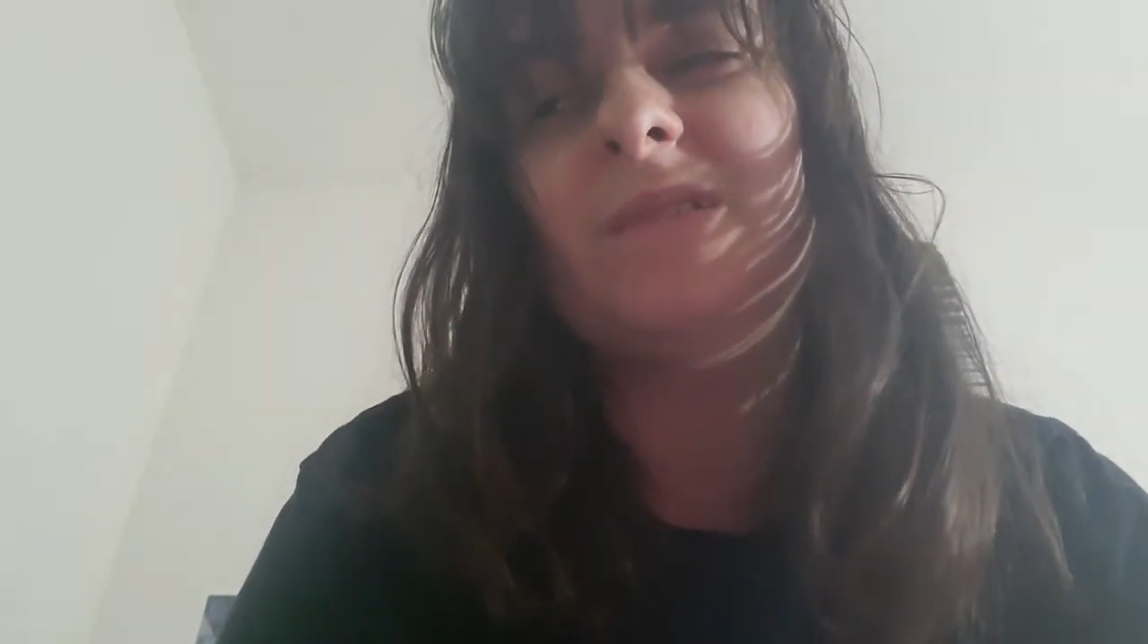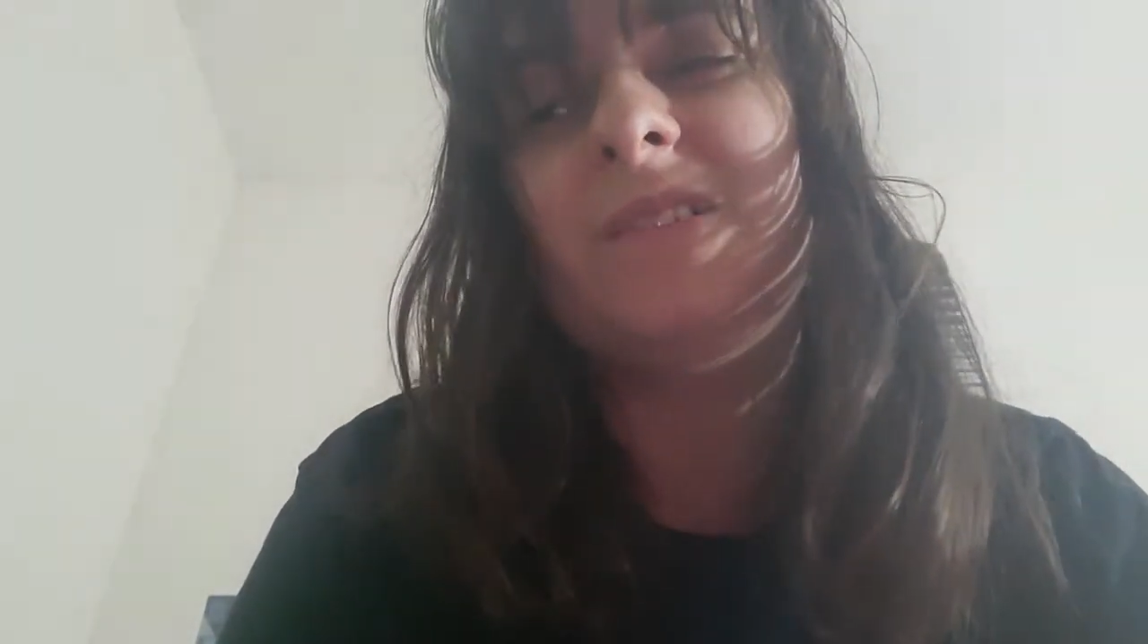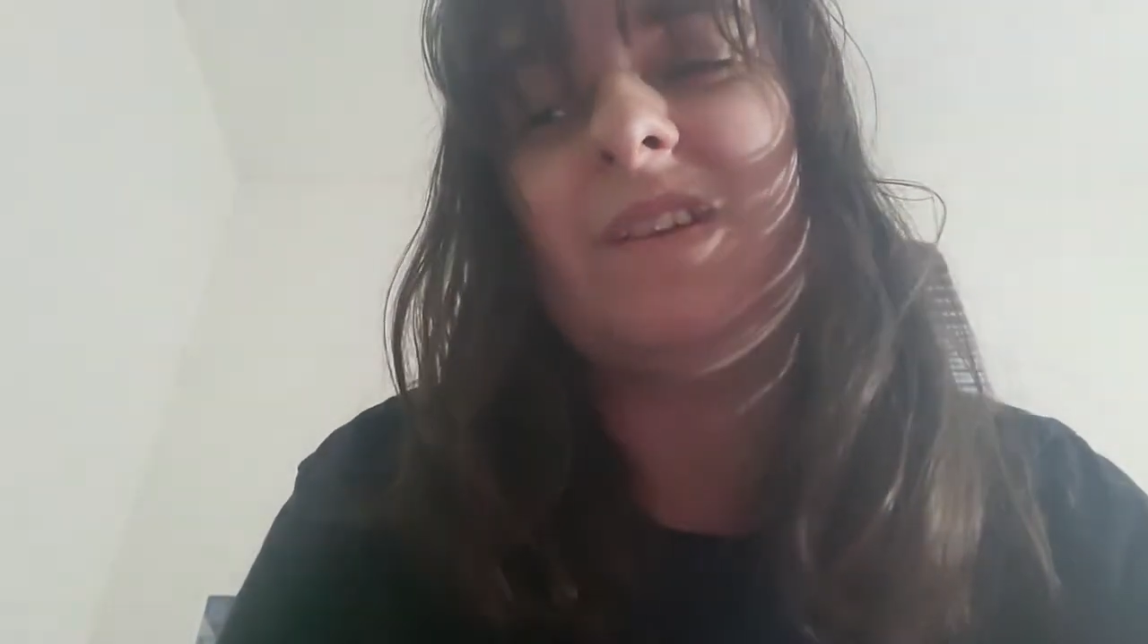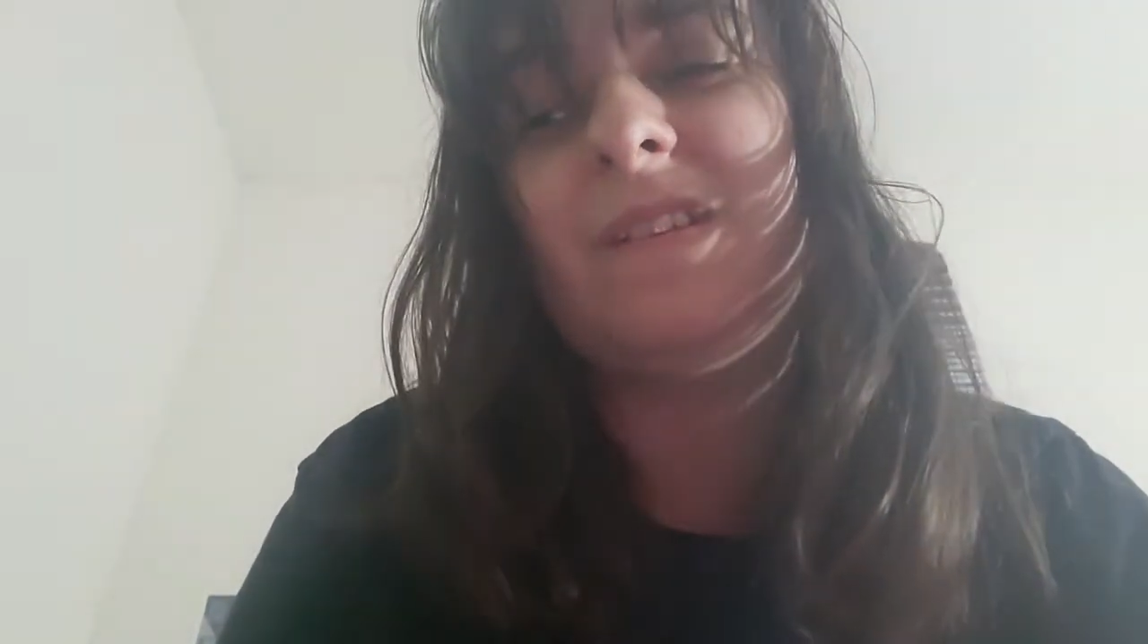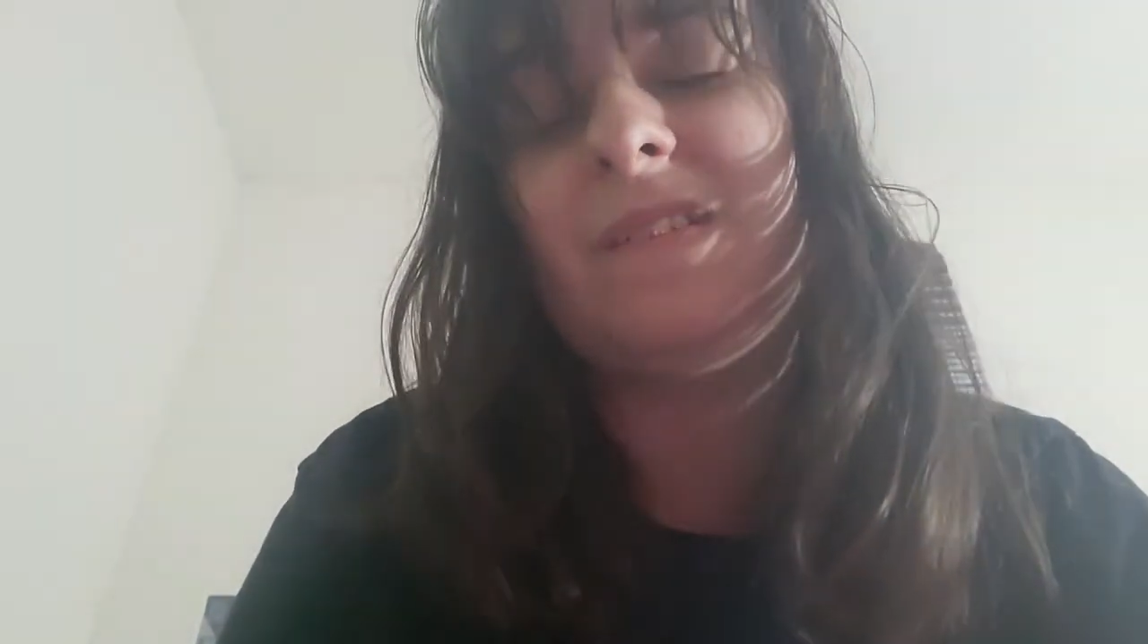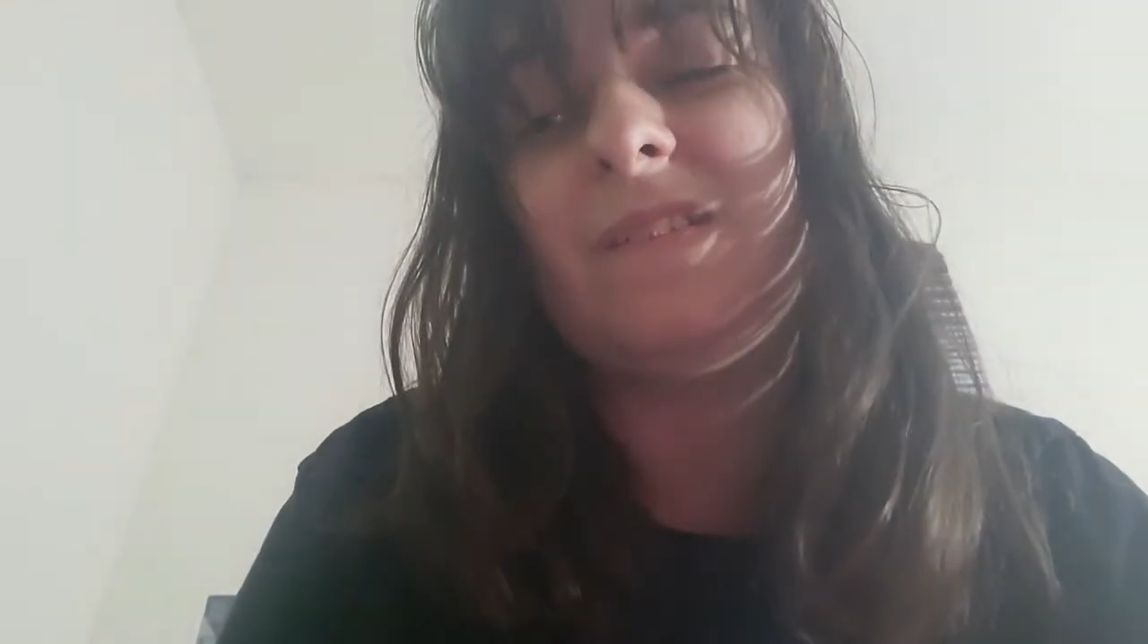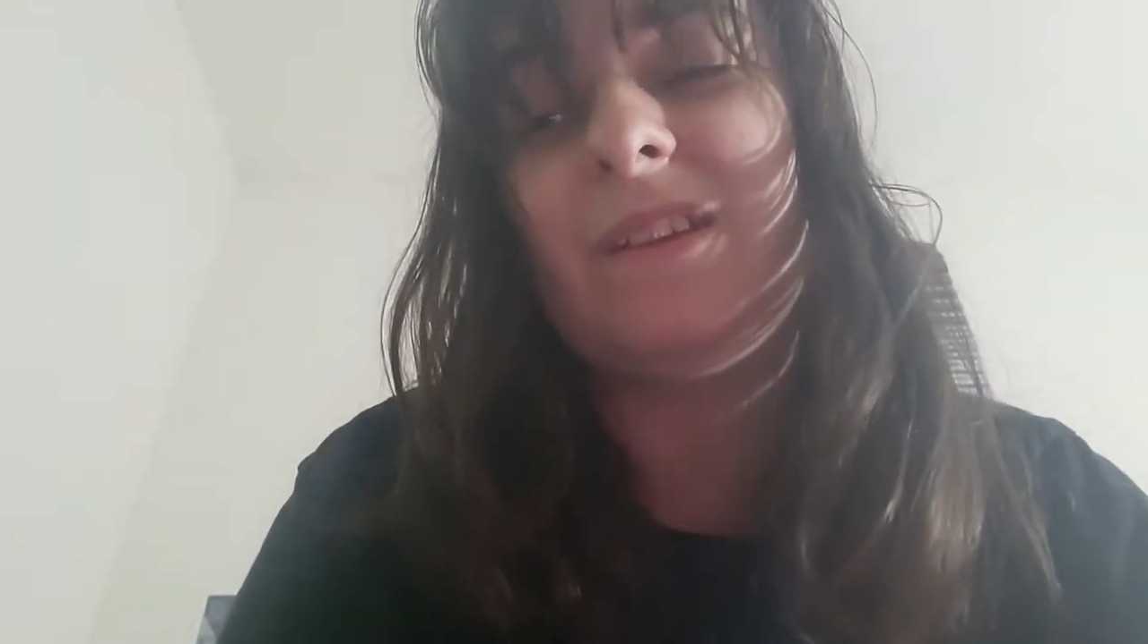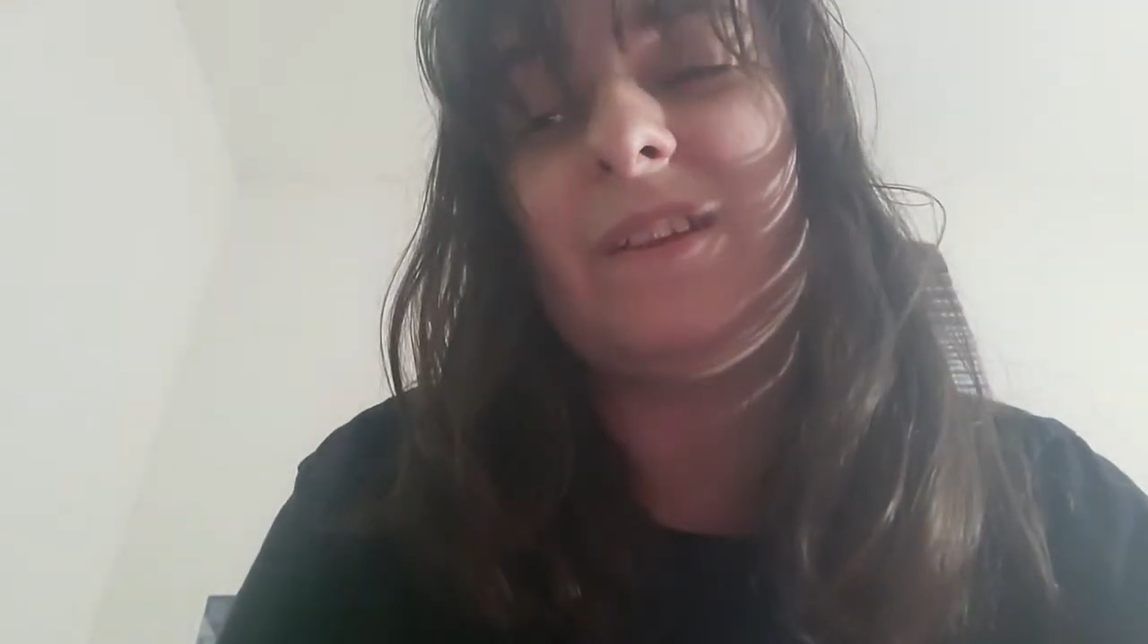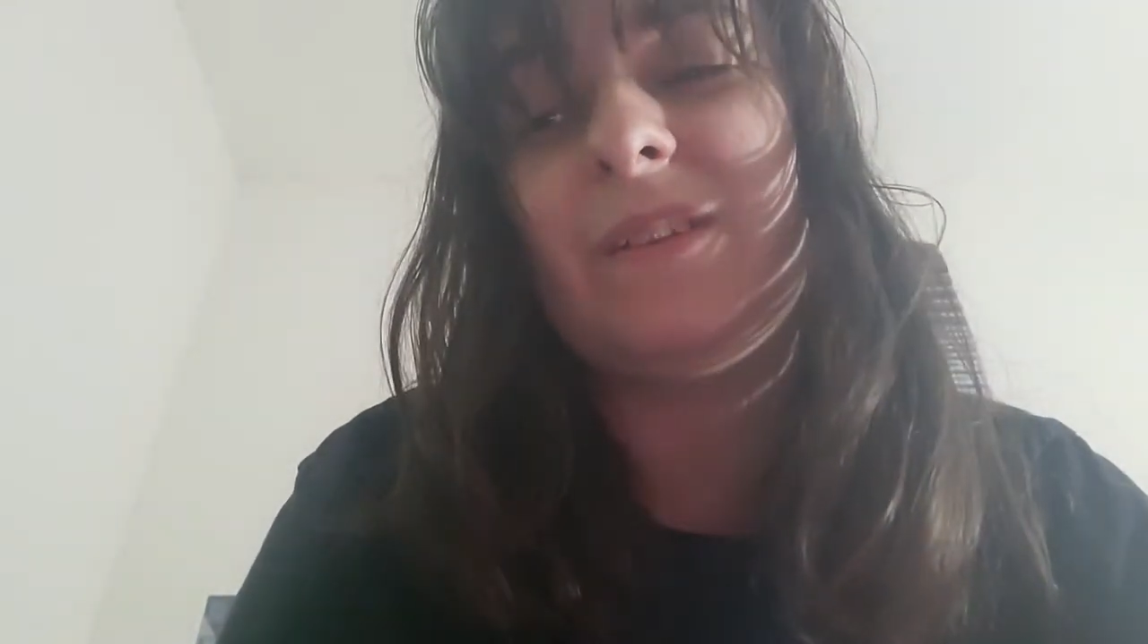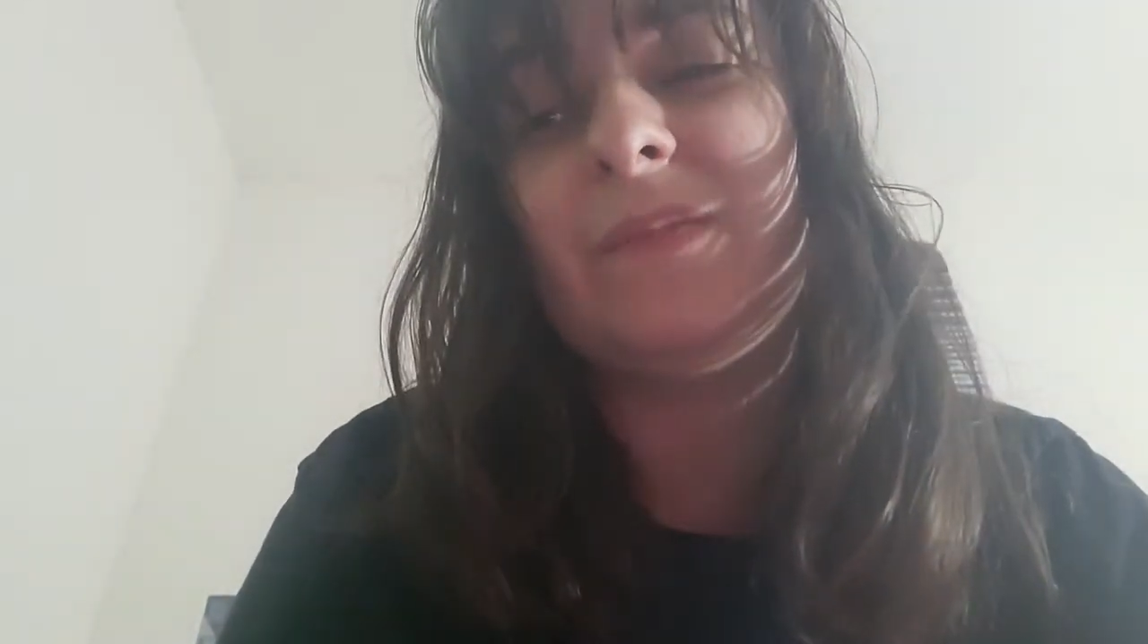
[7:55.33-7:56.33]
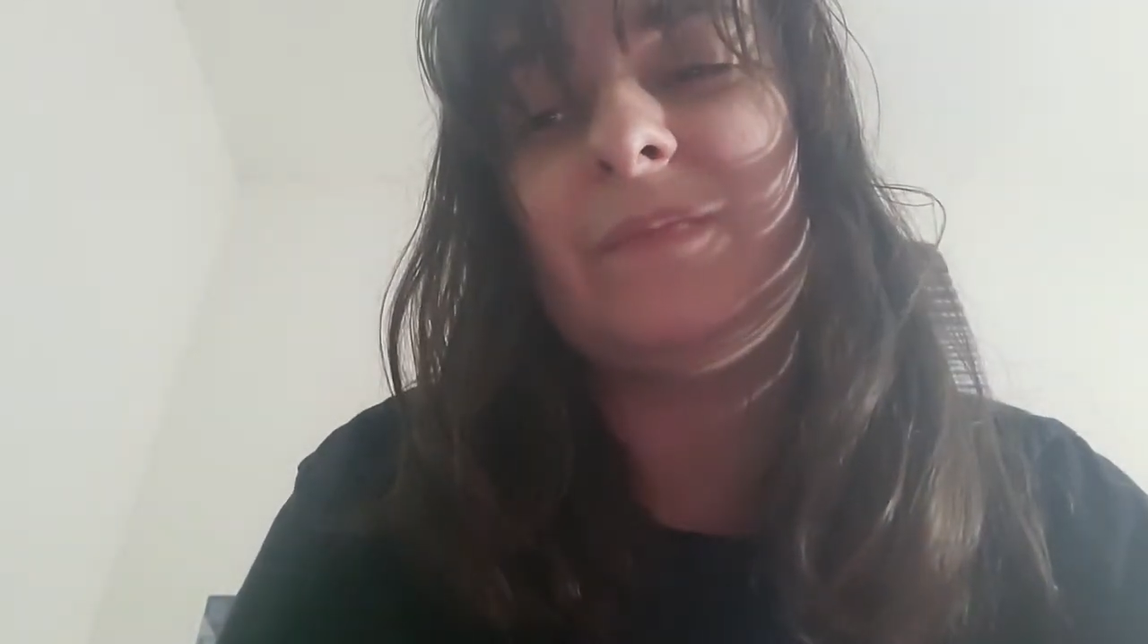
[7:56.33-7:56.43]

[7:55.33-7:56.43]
things, like,